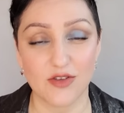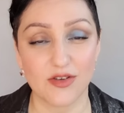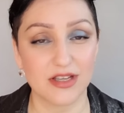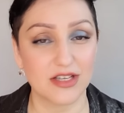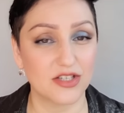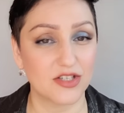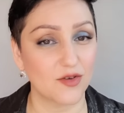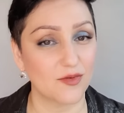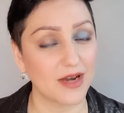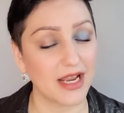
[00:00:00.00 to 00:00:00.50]
and
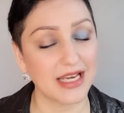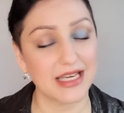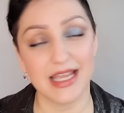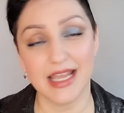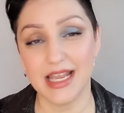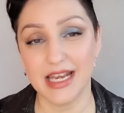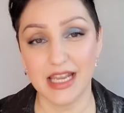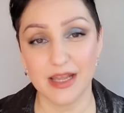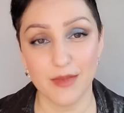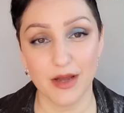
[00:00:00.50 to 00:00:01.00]
you can
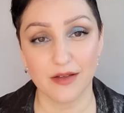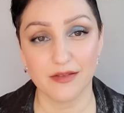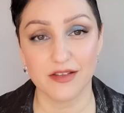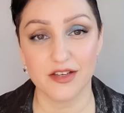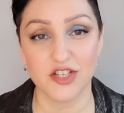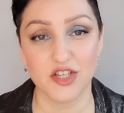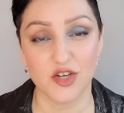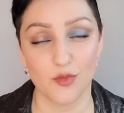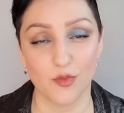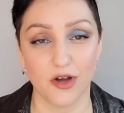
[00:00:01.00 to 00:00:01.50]
donate any
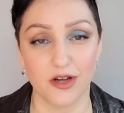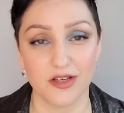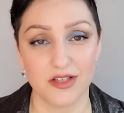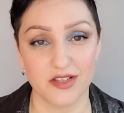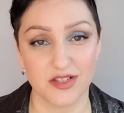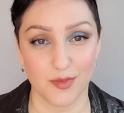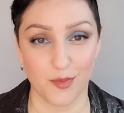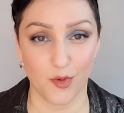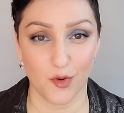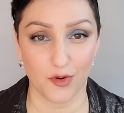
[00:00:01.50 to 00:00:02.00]
amount that you
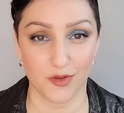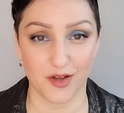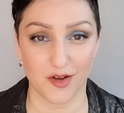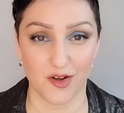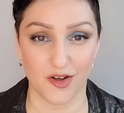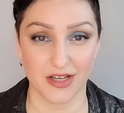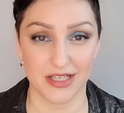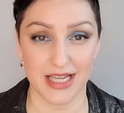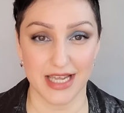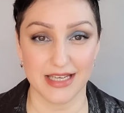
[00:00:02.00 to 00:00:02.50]
want to
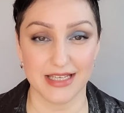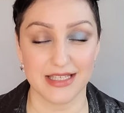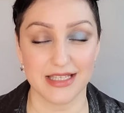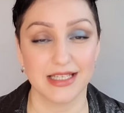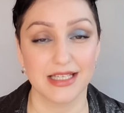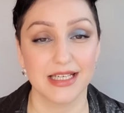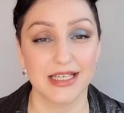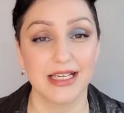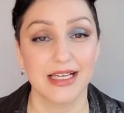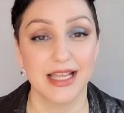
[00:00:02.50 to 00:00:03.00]
support the
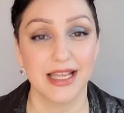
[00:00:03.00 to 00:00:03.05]
content.